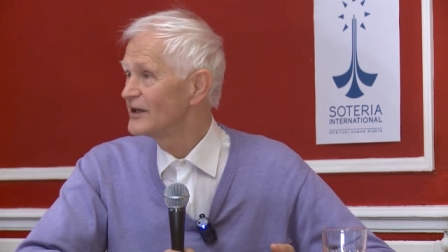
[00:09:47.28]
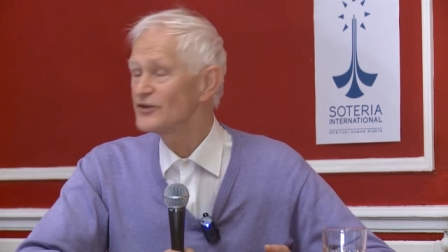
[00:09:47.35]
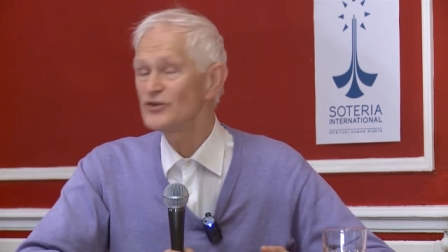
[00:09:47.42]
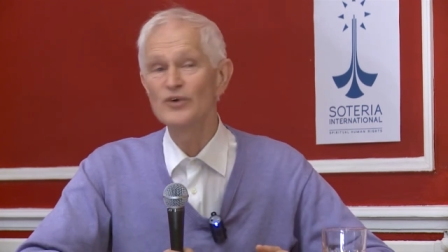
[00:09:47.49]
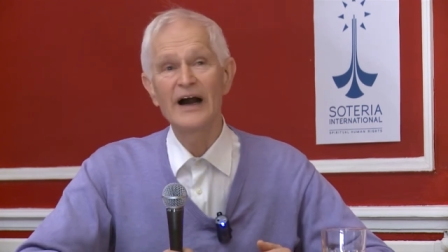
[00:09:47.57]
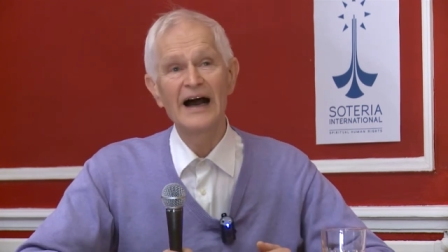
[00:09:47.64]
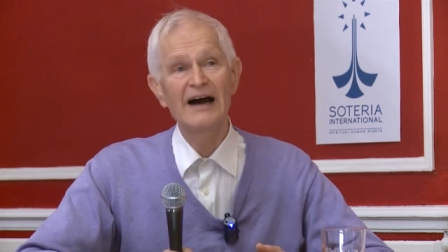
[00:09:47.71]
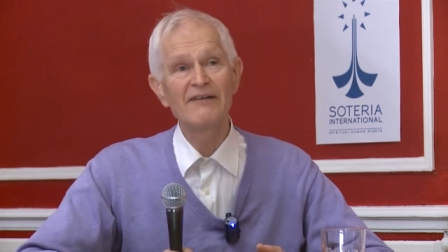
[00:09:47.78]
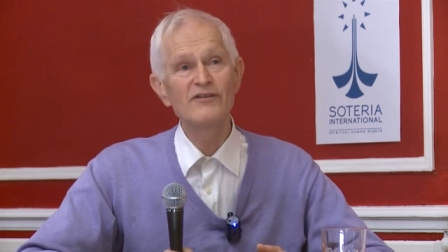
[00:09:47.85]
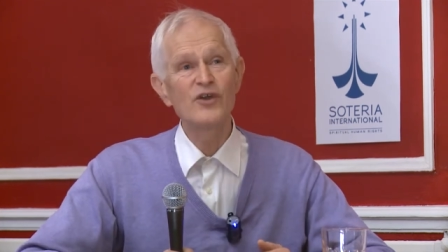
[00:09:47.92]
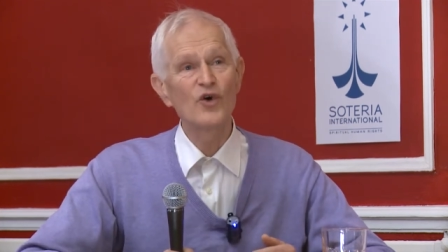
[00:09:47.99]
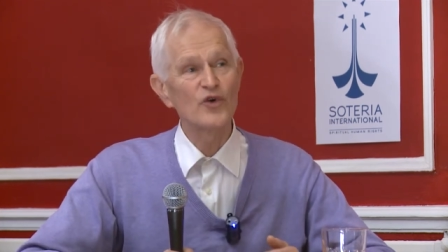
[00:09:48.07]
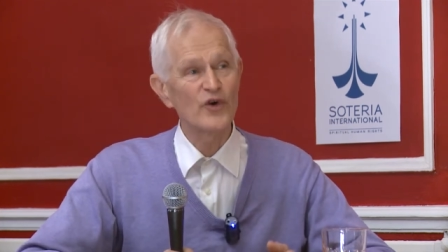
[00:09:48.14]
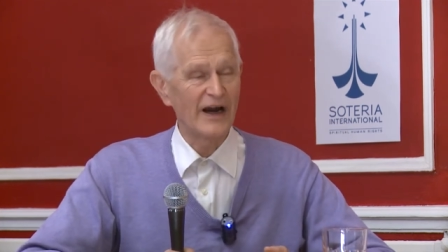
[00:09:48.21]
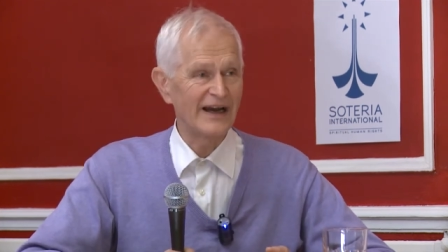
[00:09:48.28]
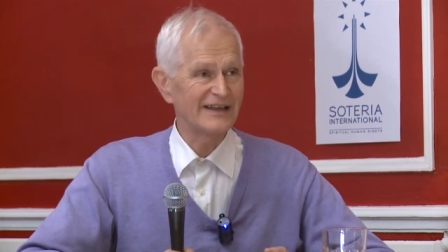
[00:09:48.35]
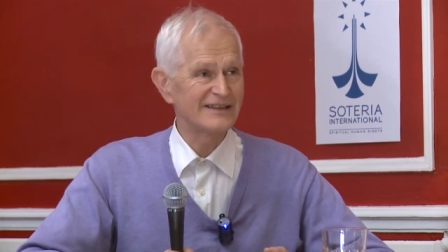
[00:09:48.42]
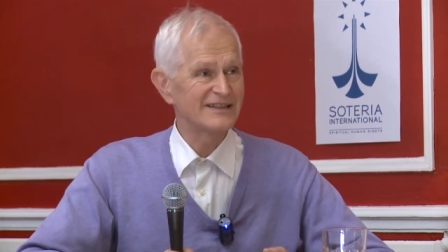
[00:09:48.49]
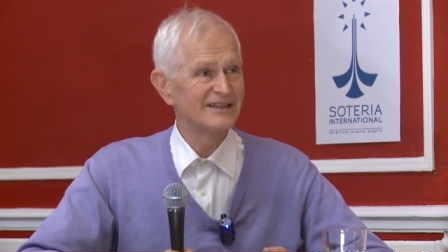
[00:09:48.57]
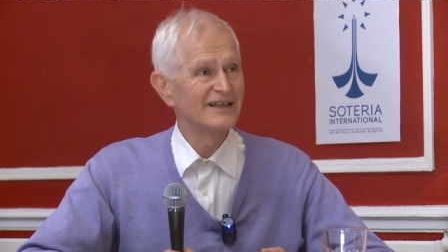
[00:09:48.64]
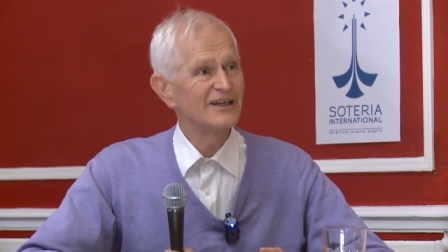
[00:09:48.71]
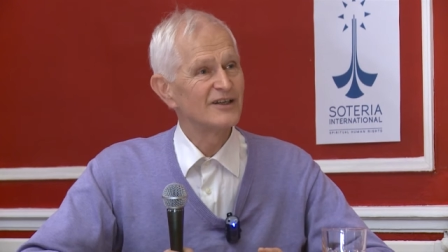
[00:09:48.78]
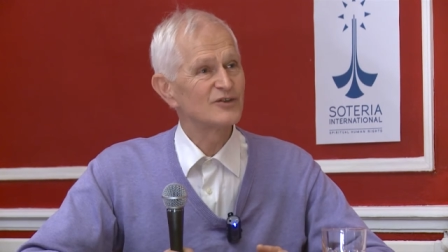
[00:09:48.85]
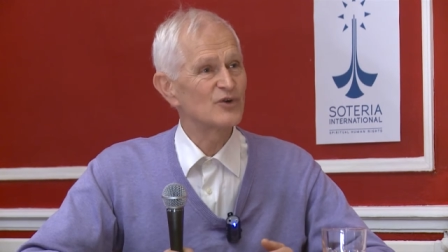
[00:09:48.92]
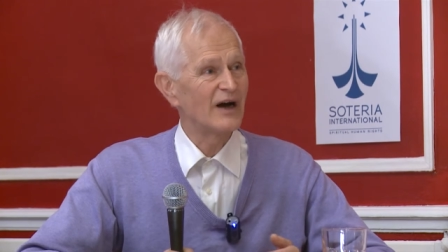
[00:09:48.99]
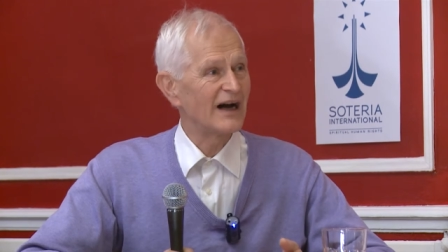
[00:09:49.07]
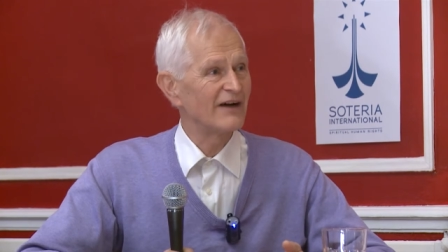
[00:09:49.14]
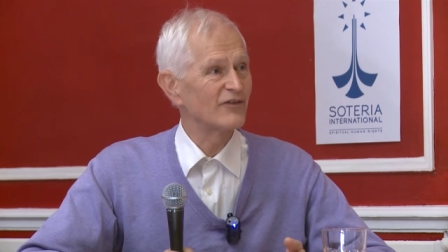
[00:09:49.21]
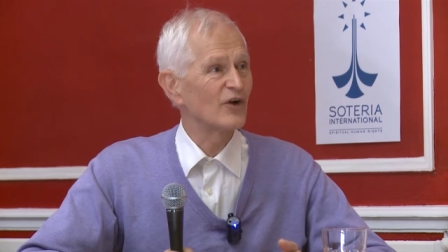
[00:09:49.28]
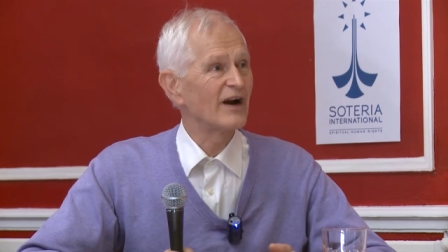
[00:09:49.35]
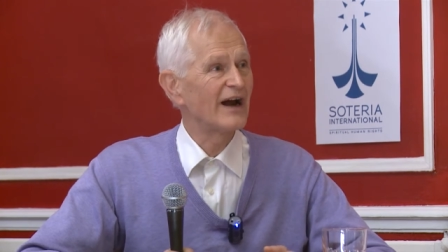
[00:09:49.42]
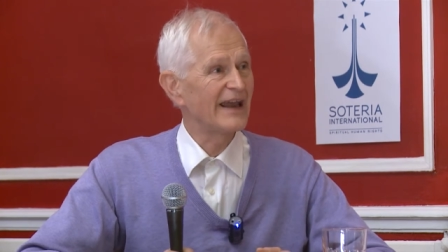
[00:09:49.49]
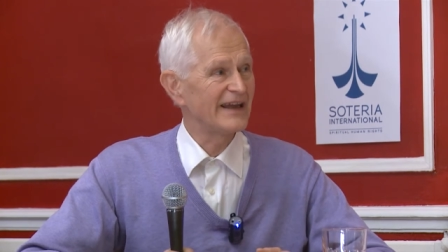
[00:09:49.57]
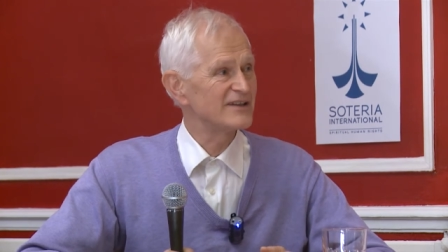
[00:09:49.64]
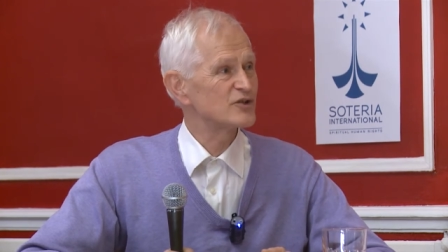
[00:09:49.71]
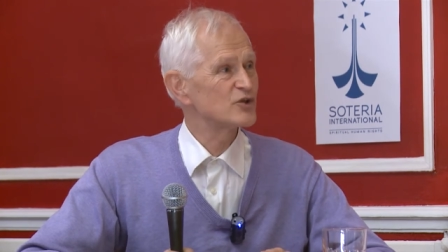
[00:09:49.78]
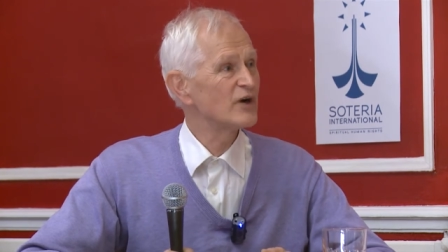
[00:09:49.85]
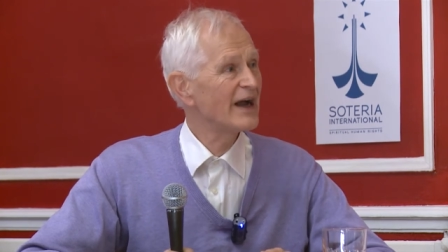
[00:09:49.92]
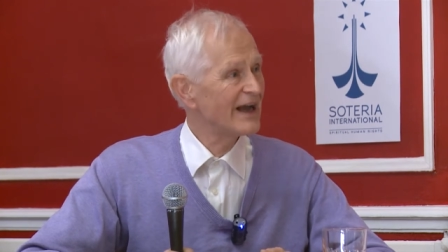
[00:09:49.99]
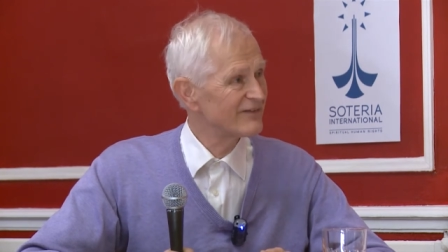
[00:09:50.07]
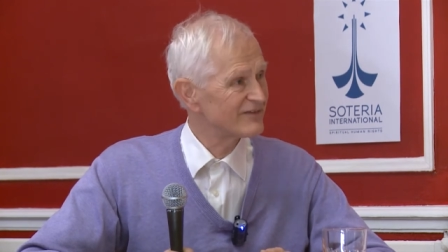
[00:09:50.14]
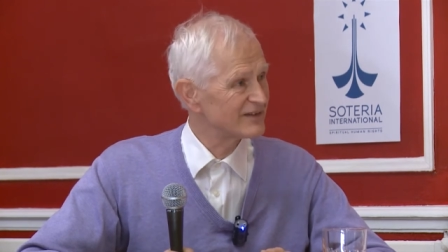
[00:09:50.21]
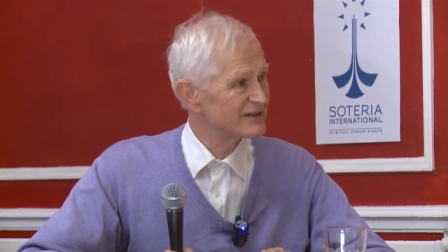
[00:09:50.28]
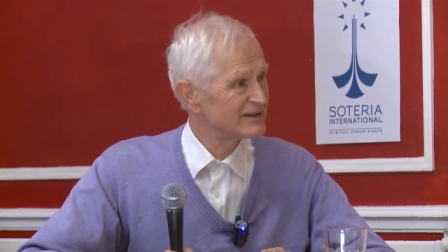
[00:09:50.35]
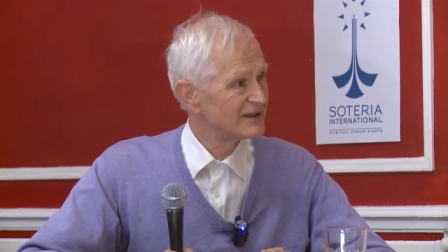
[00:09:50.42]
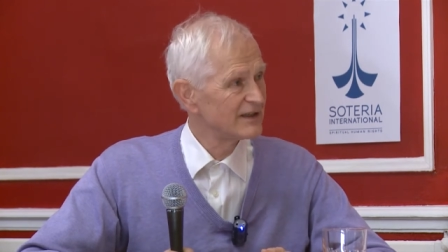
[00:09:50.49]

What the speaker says: You have the right to have the age you have.